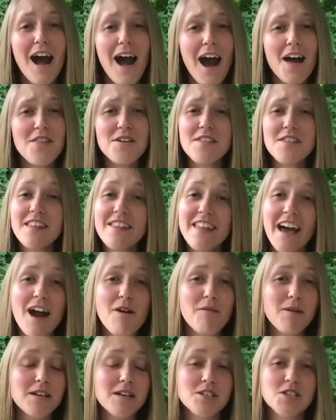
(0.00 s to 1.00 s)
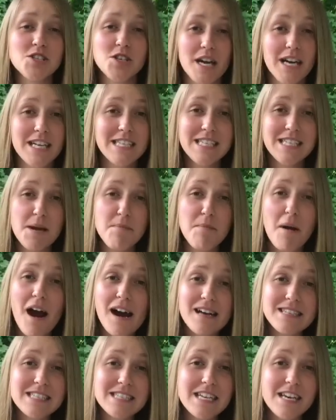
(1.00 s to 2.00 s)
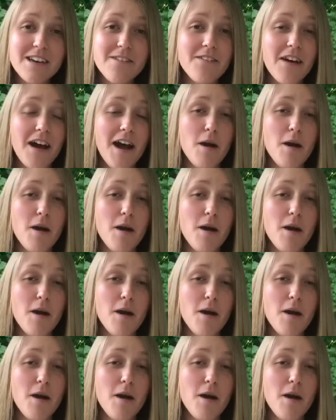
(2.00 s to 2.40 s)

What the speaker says: Other than that, we just try to stay positive.